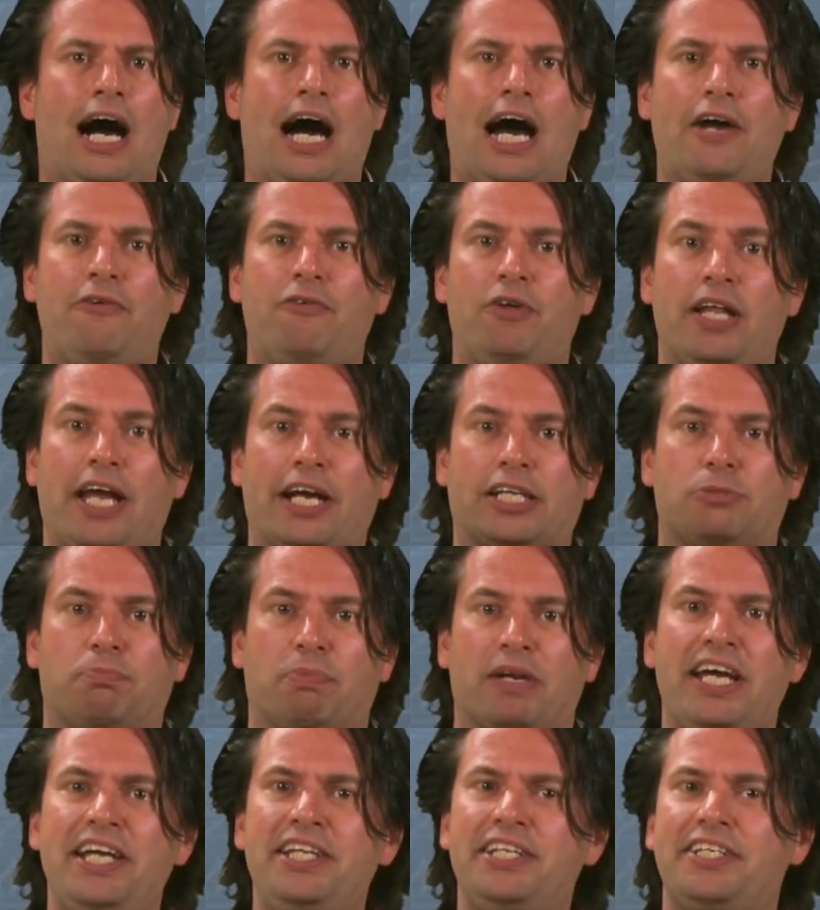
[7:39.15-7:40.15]
I will
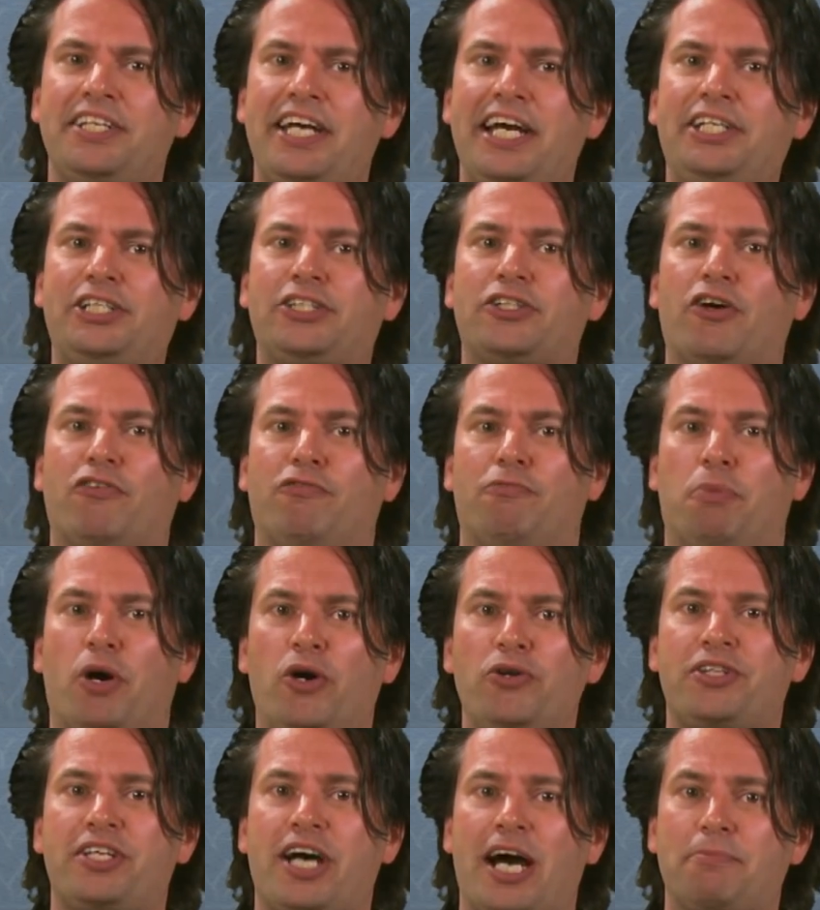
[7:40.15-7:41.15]
explain the nature of
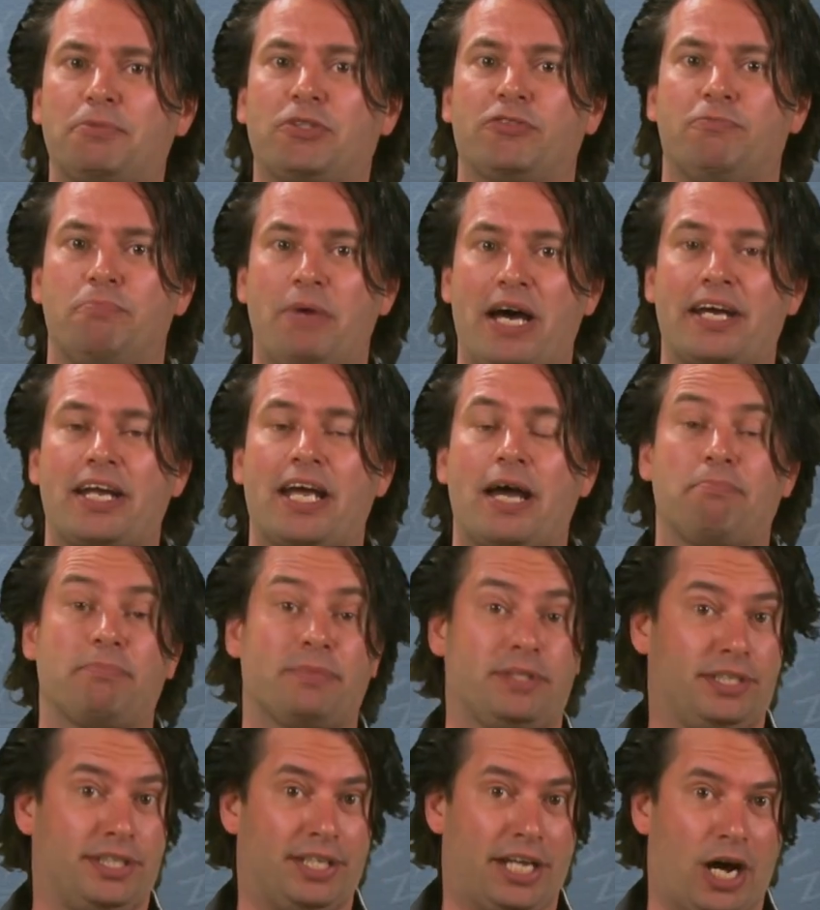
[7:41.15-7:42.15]
both types of band
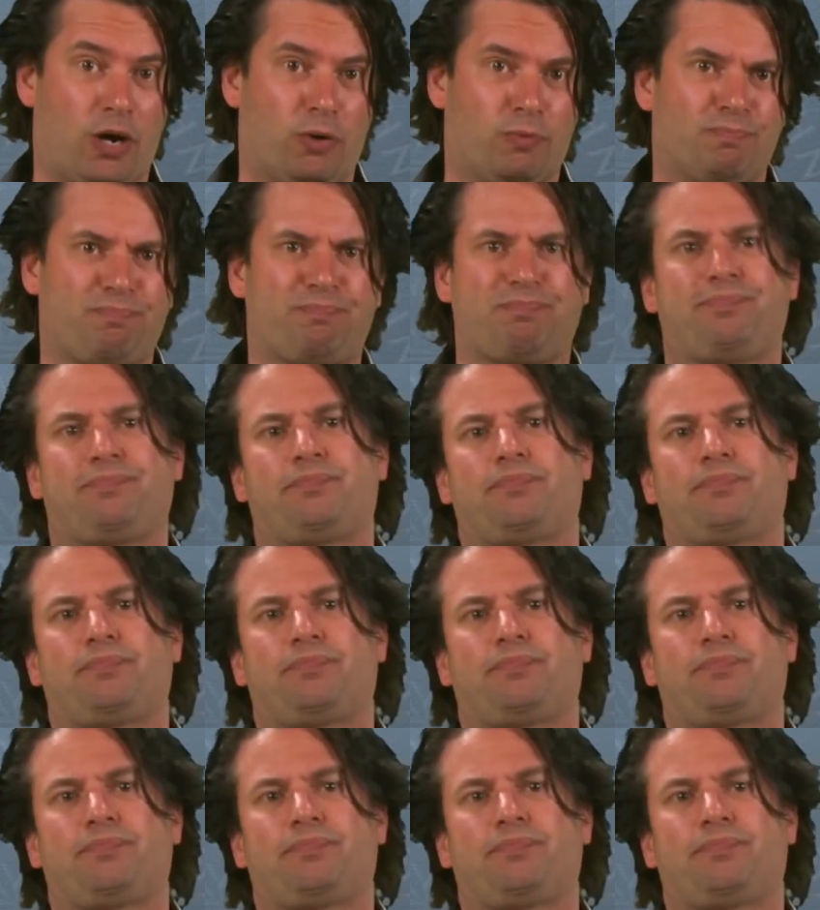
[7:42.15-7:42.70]
gap now.